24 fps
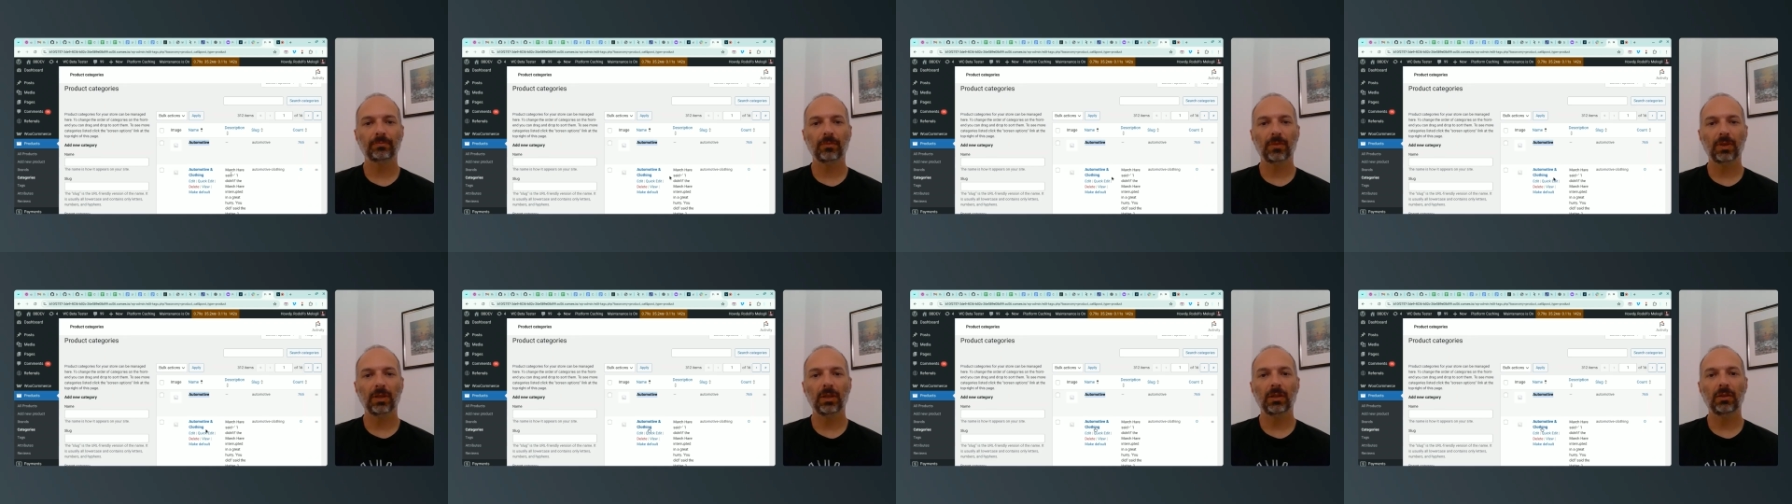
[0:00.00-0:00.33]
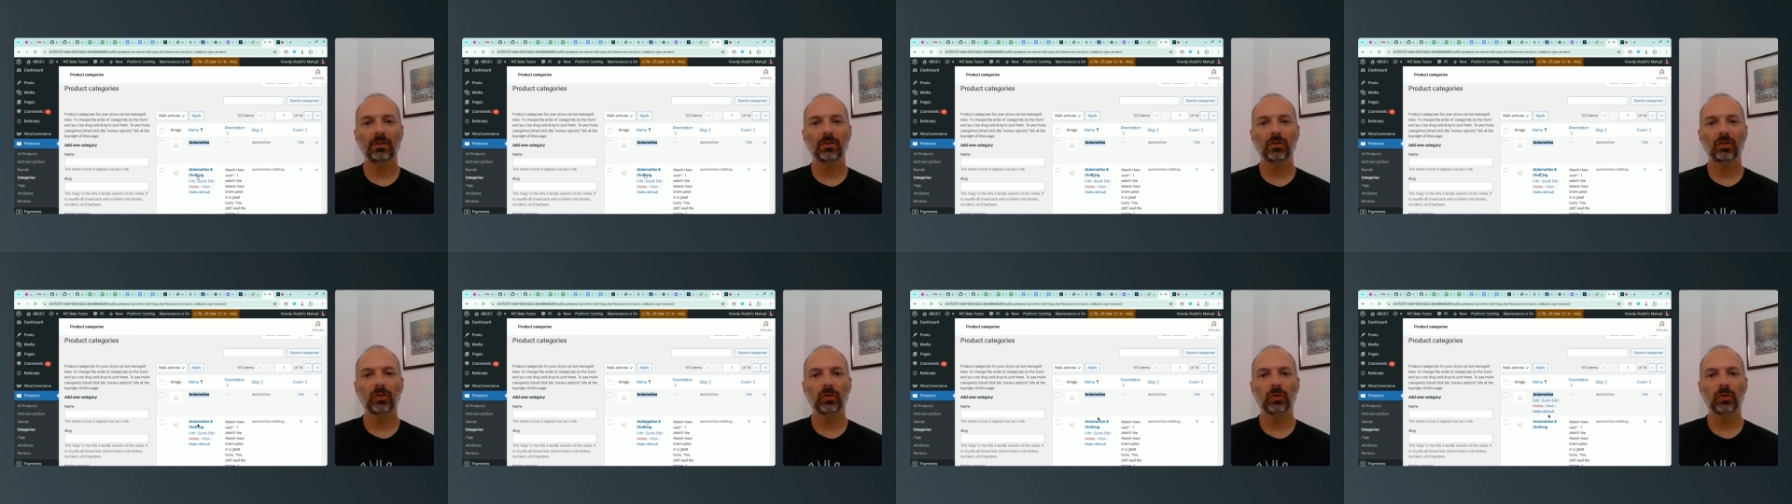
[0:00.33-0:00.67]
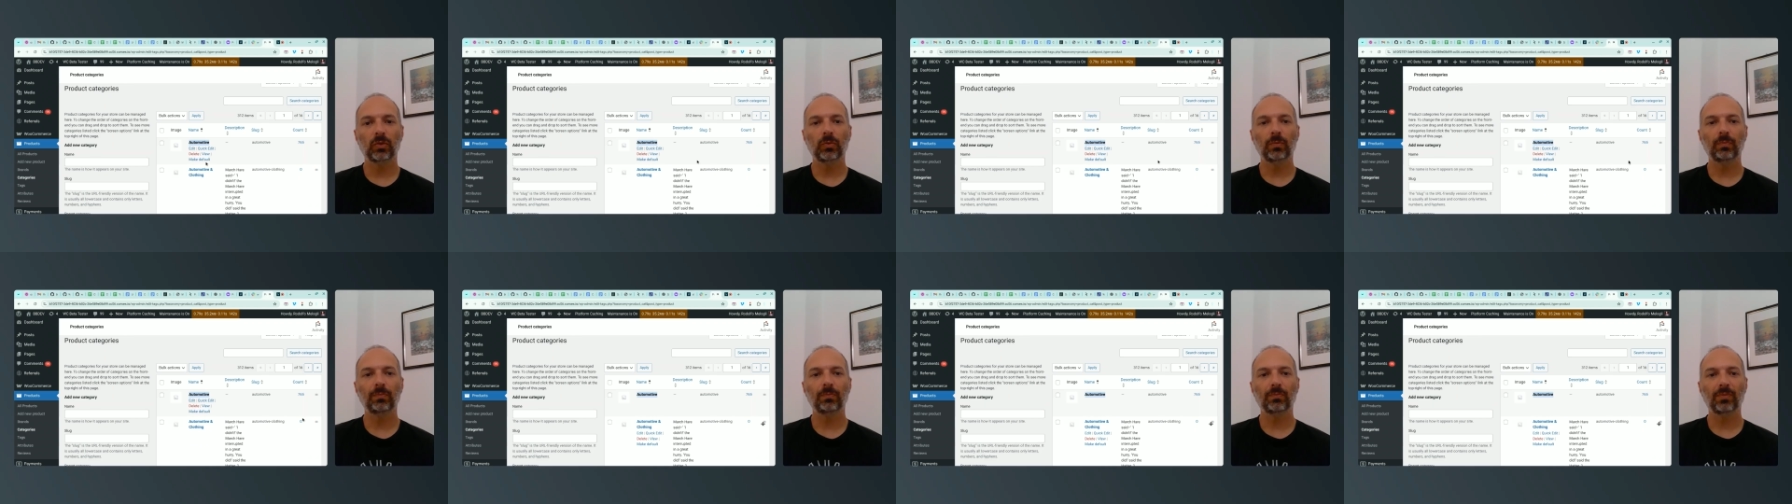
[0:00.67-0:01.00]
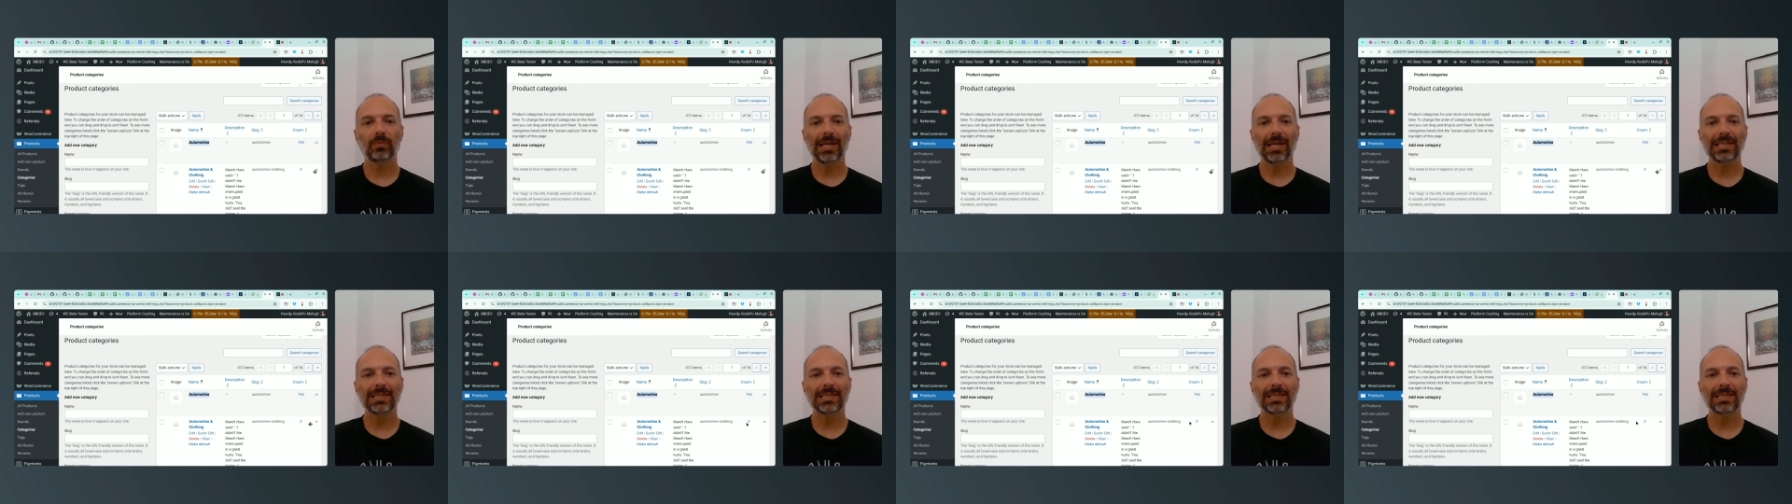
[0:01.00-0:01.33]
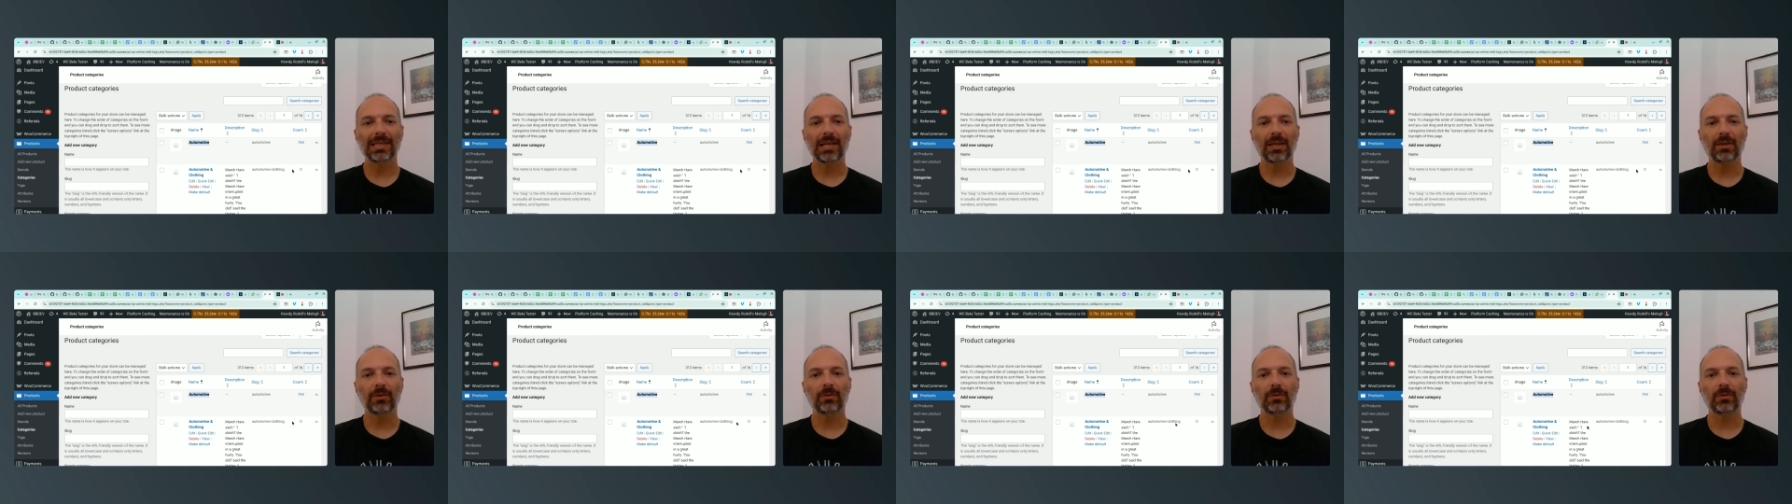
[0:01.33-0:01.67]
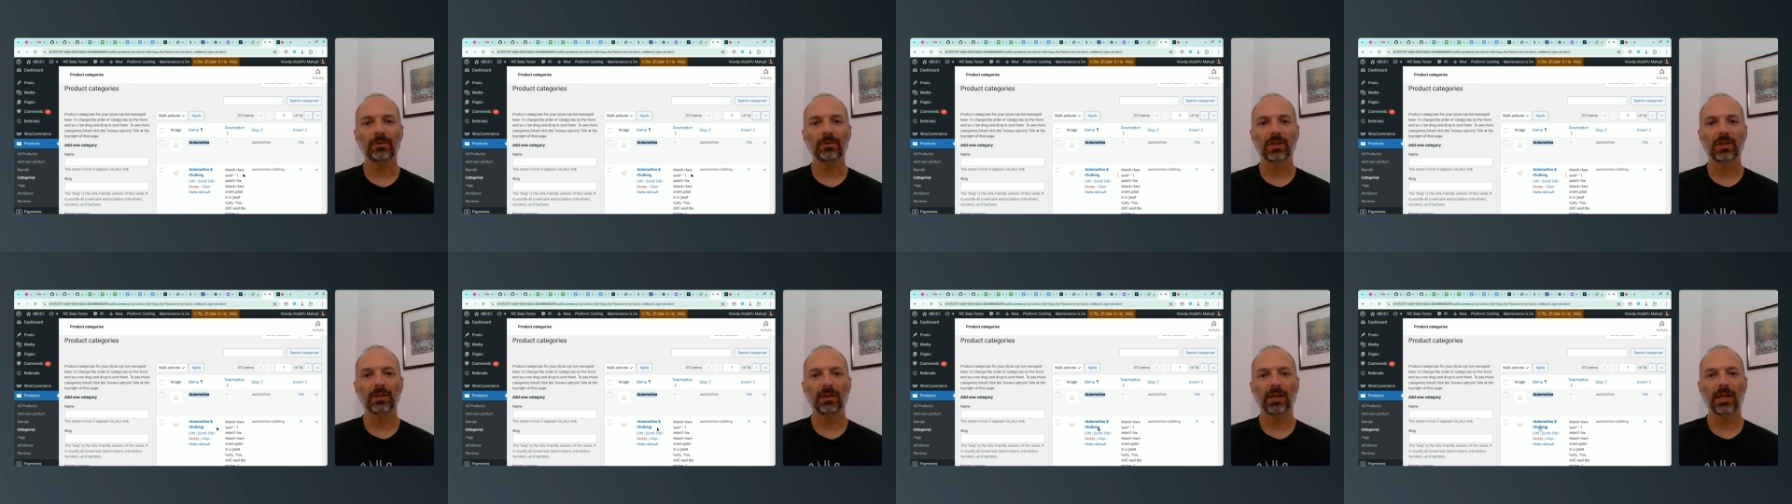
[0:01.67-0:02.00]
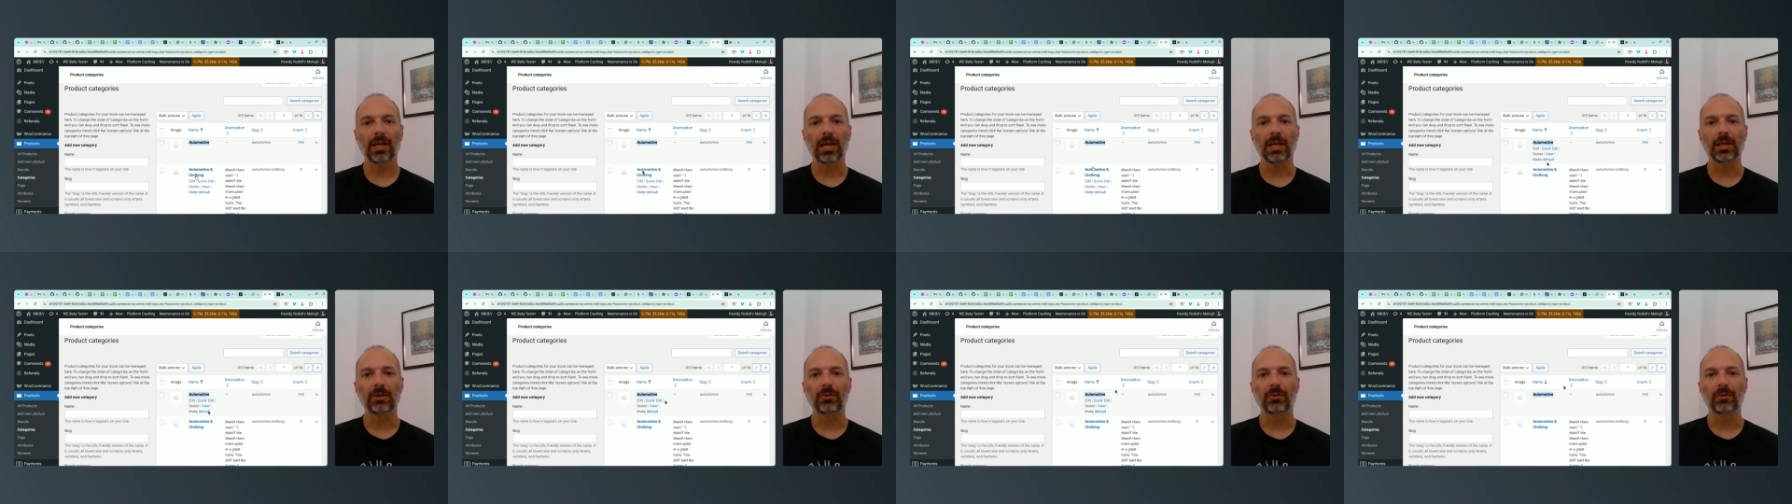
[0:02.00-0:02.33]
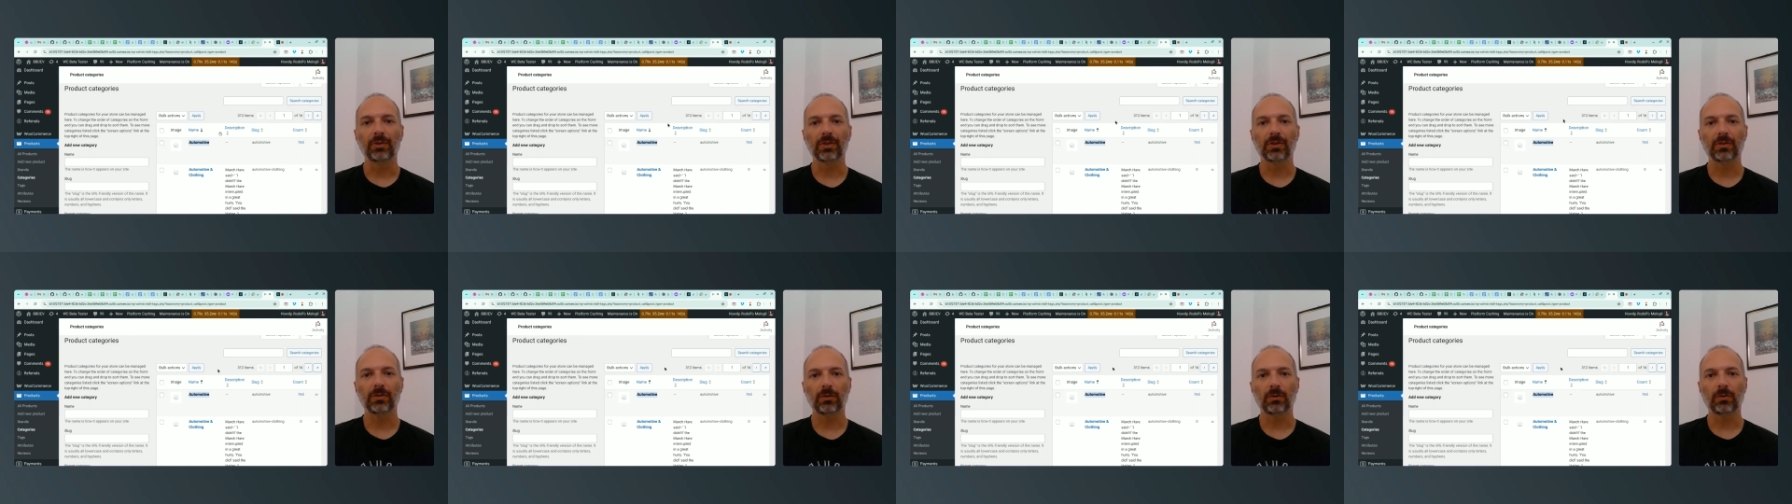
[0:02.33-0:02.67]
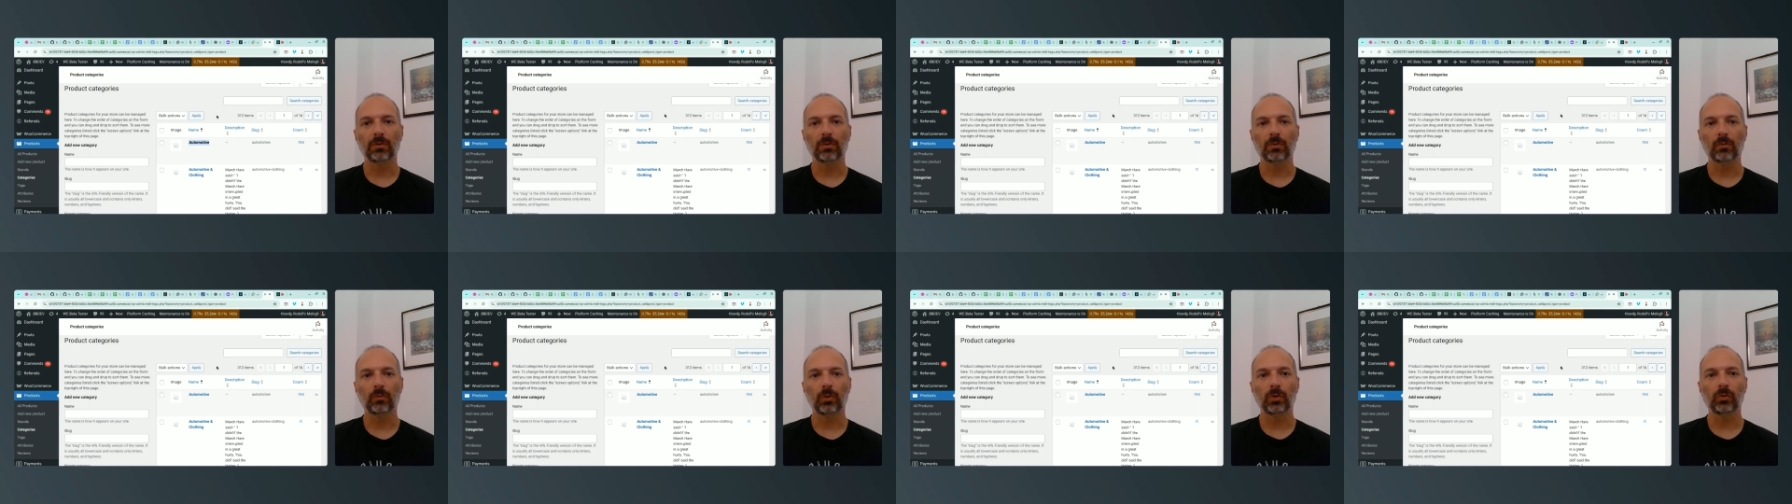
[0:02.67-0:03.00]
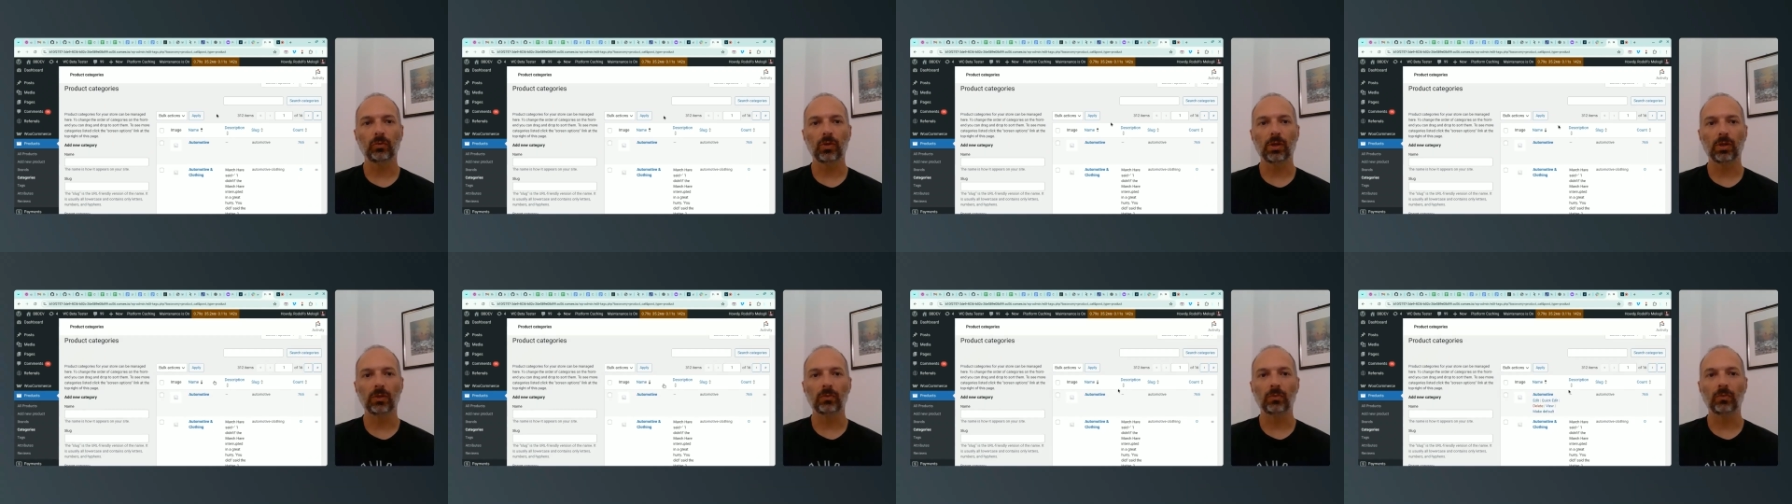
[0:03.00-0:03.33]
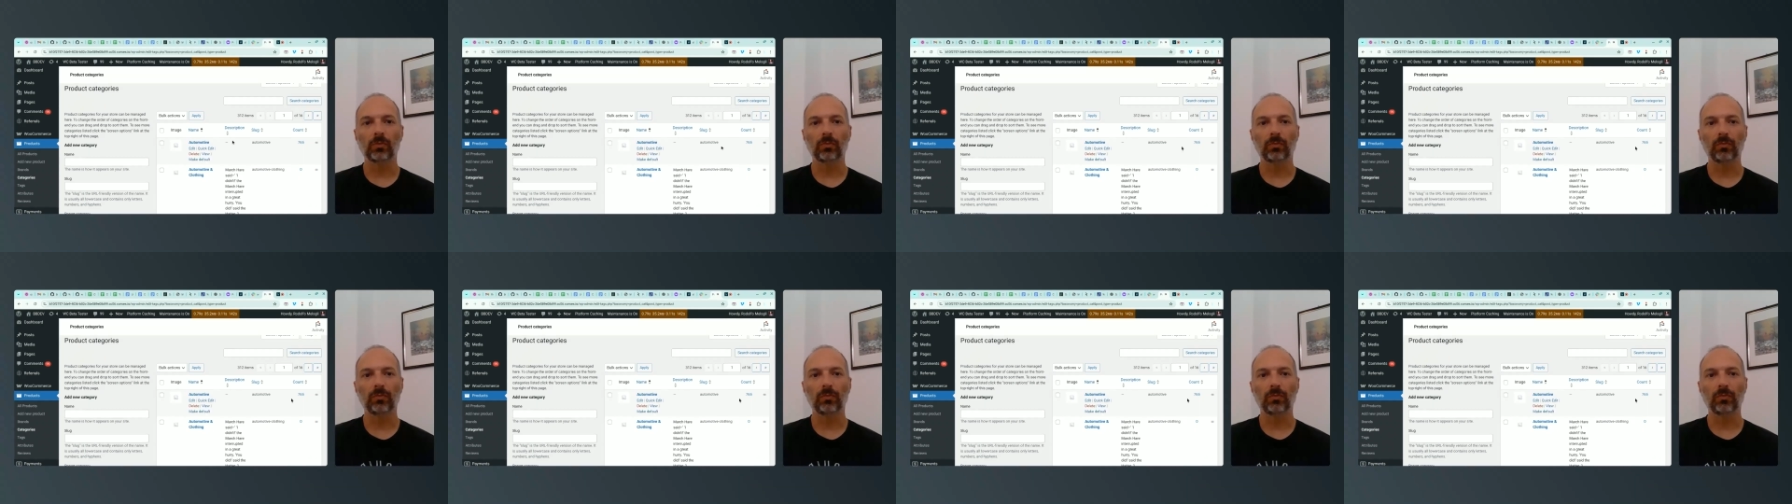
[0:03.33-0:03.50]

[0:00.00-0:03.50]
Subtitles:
into a second category. So what do I do?